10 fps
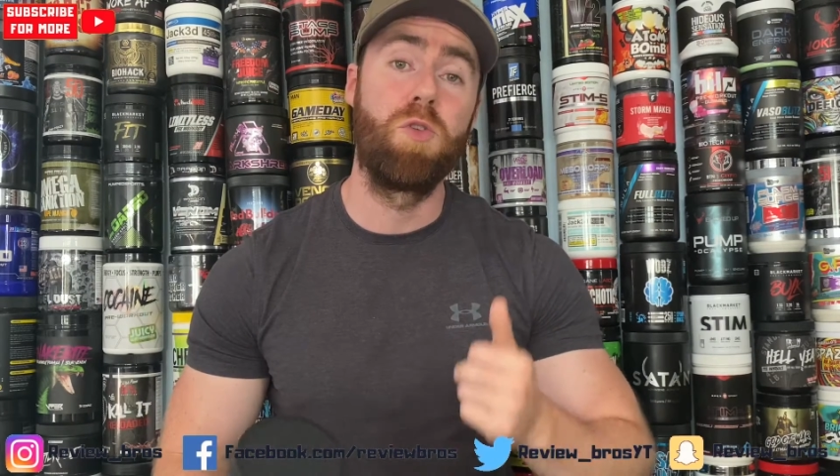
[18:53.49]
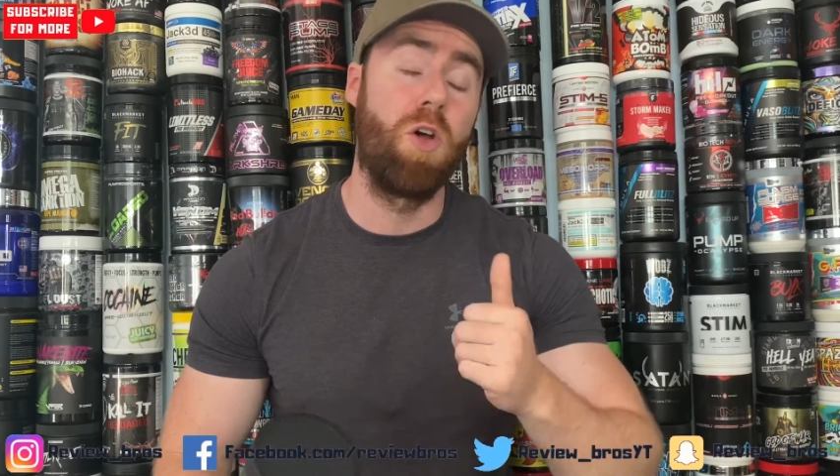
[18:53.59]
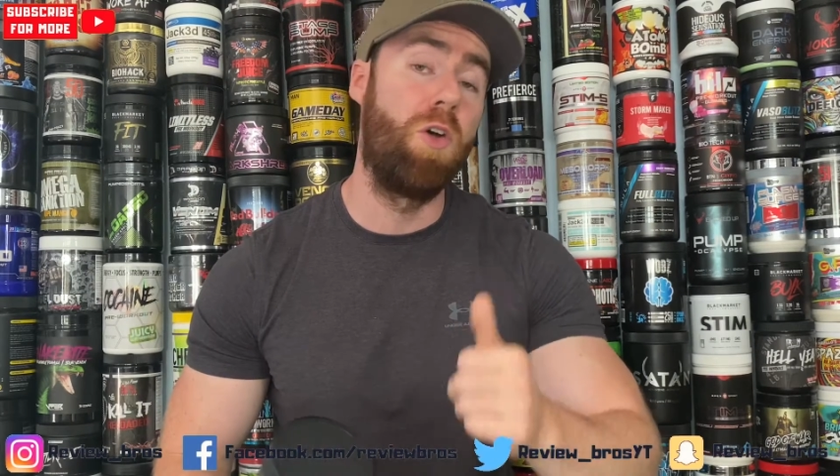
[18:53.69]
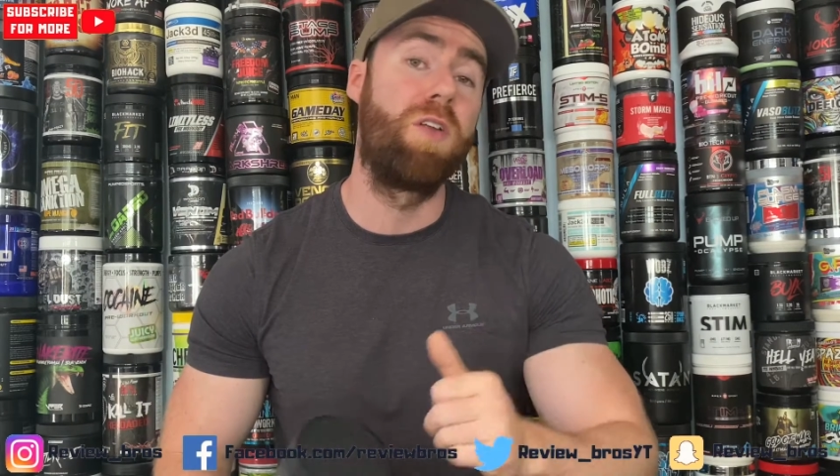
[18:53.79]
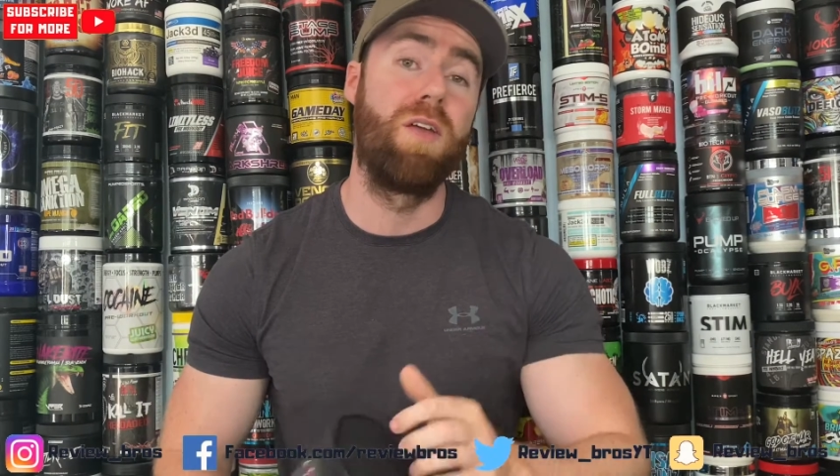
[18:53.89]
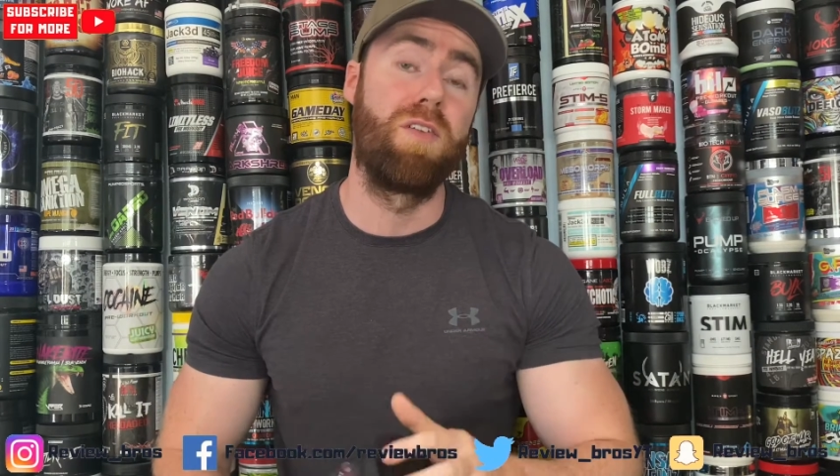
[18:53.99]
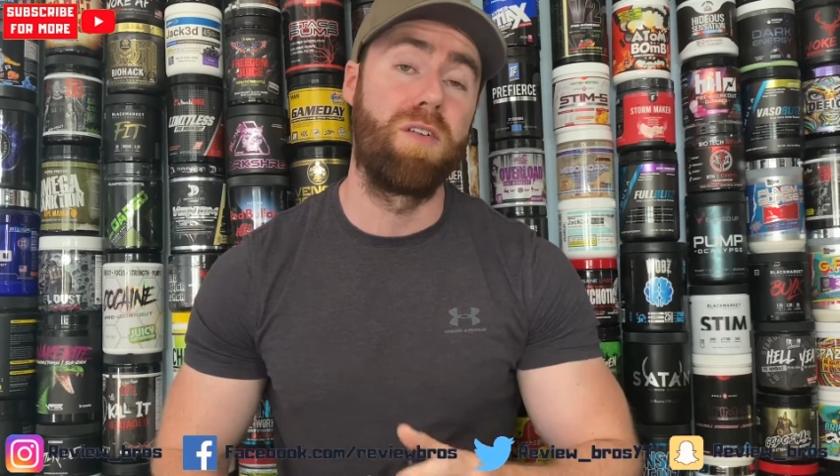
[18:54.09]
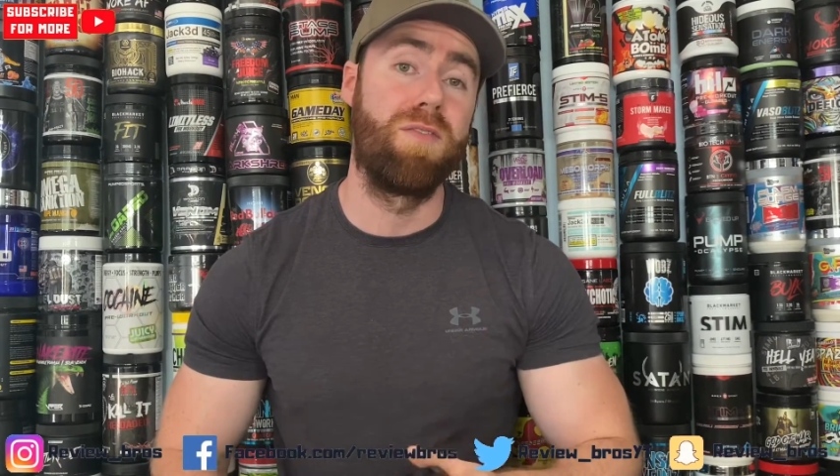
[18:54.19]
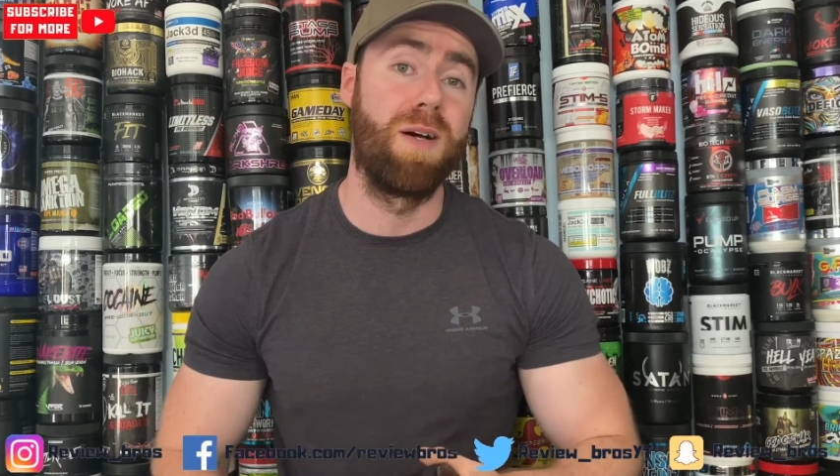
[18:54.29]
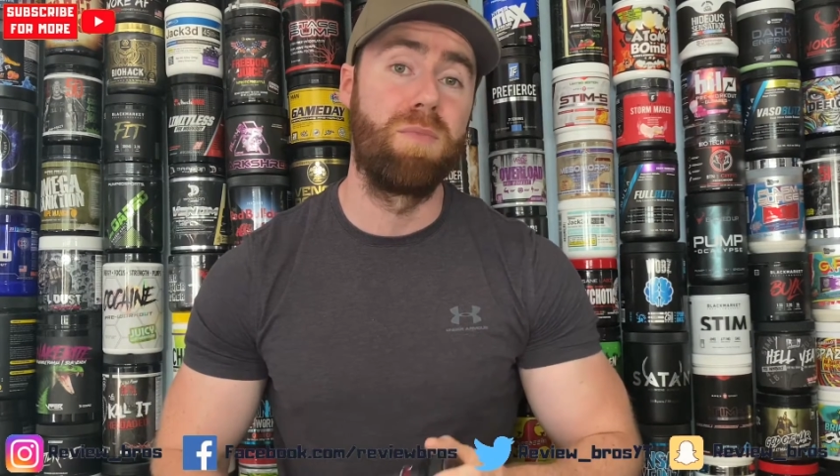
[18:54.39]
could give us a
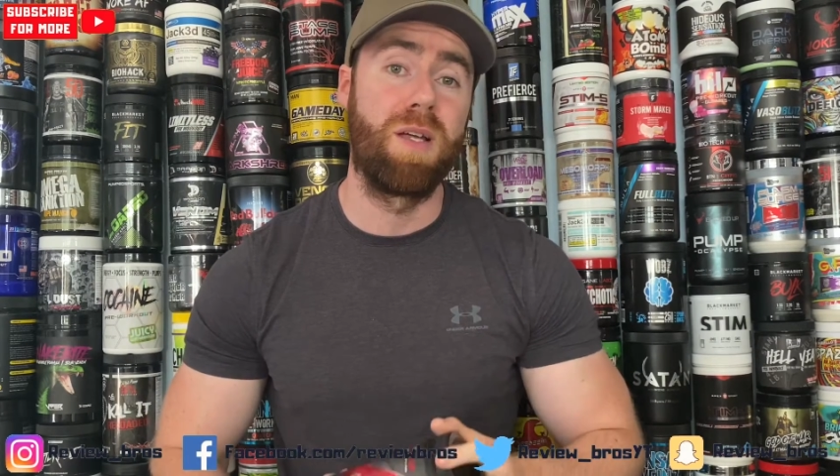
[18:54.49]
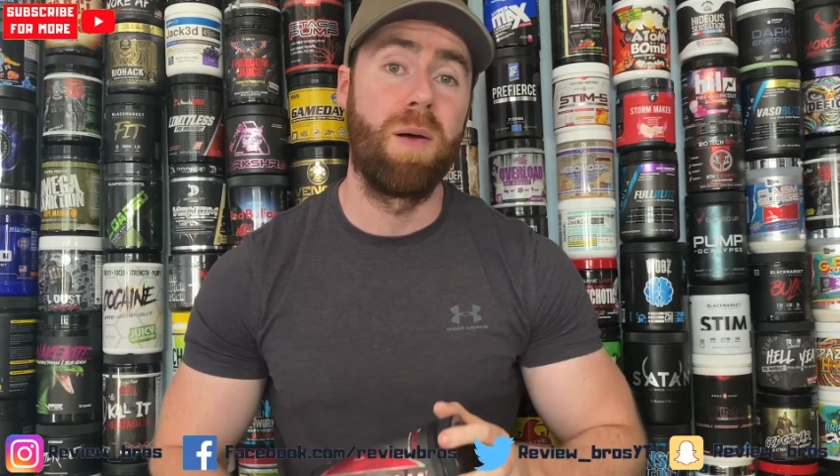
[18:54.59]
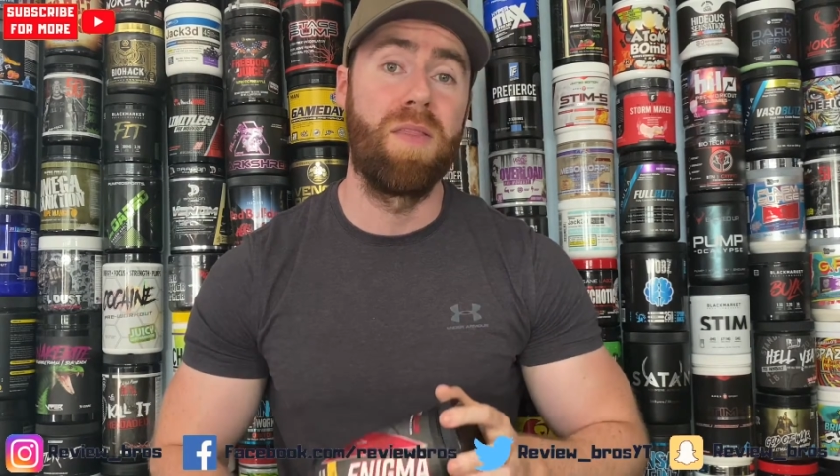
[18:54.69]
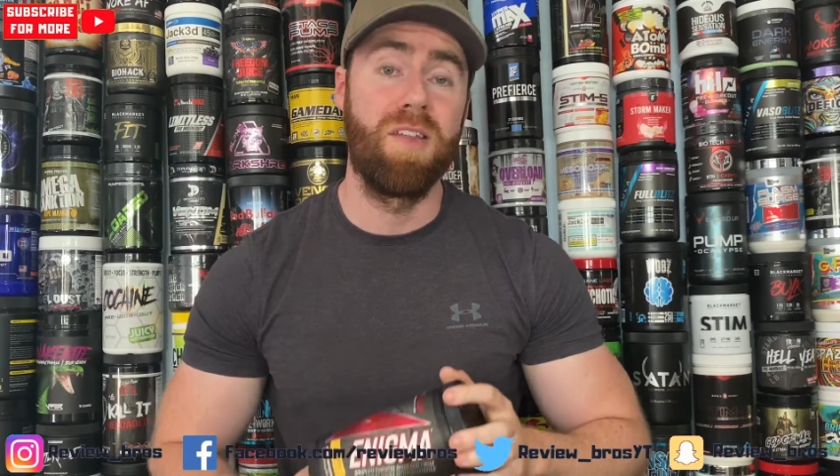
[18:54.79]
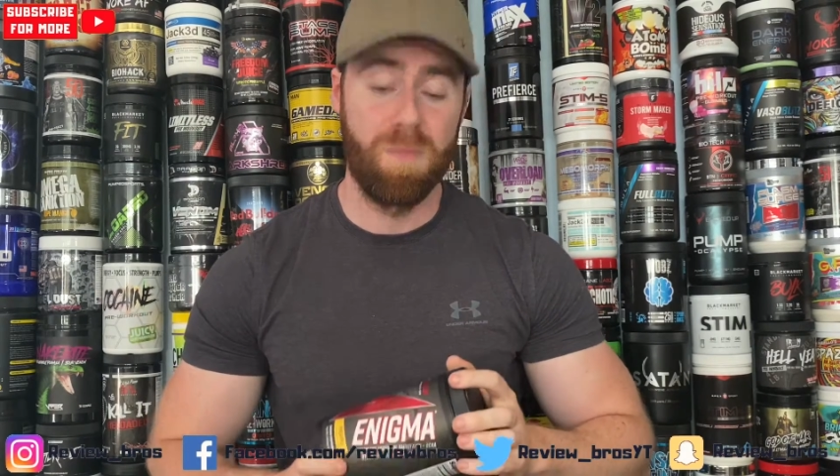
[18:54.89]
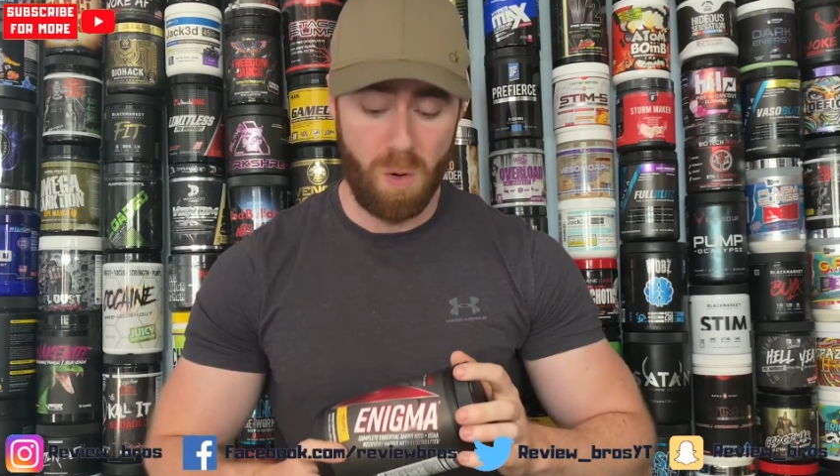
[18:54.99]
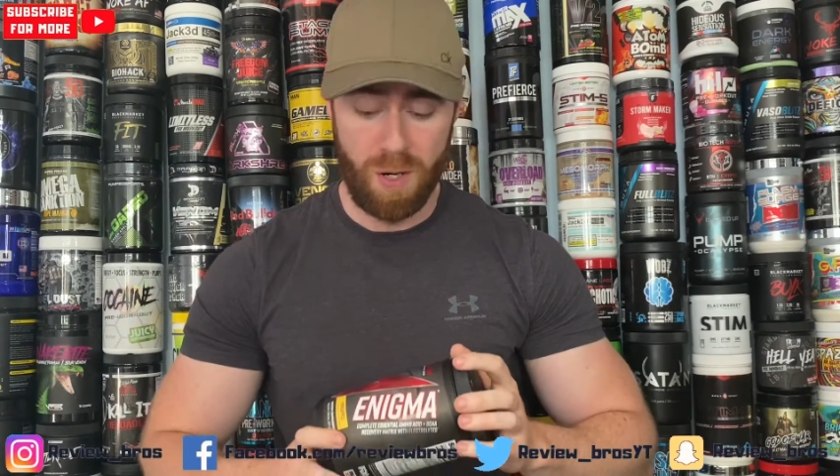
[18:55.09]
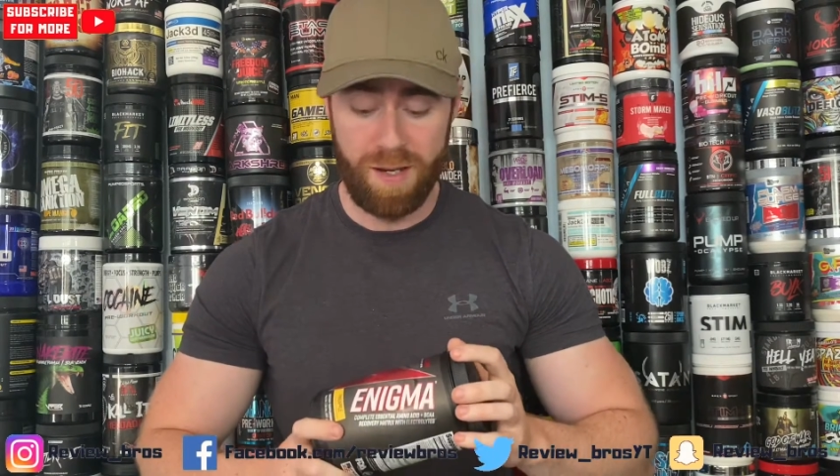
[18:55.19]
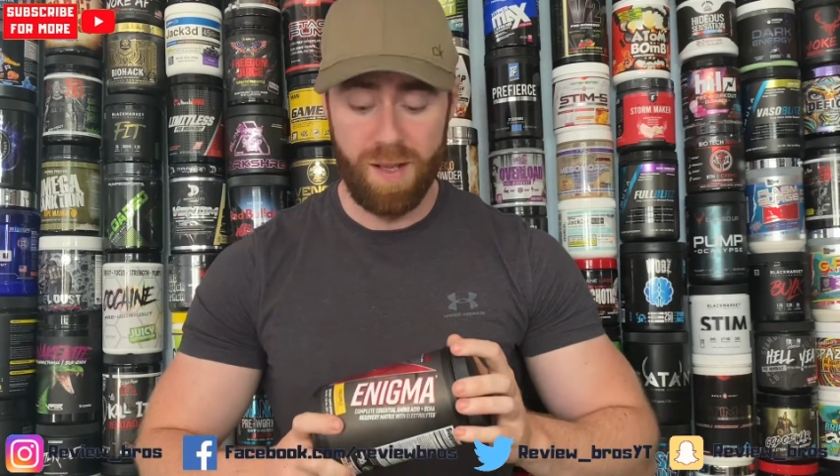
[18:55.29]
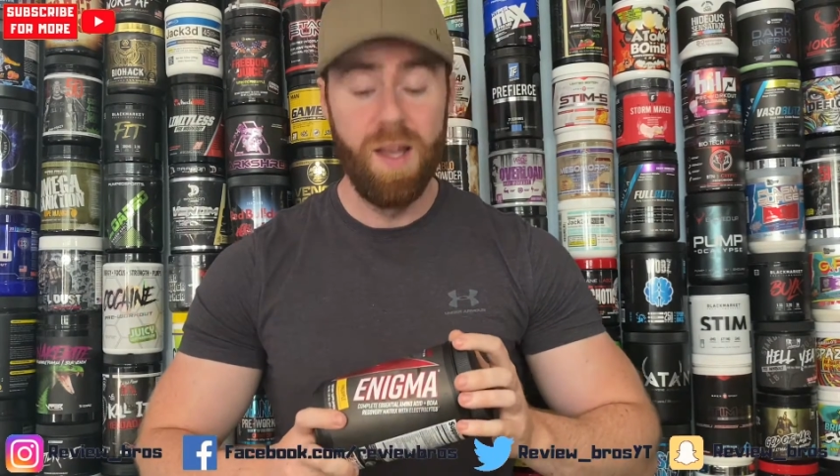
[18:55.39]
thumbs up at this point.